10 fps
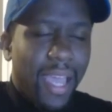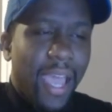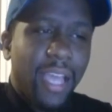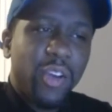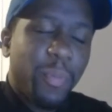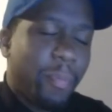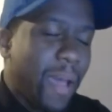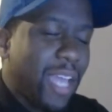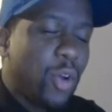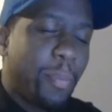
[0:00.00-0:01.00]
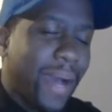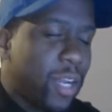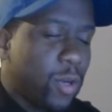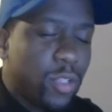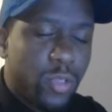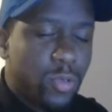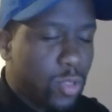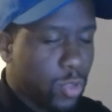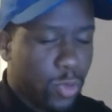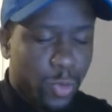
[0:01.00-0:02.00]
Ain't nobody on
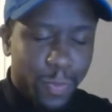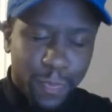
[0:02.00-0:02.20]
YouTube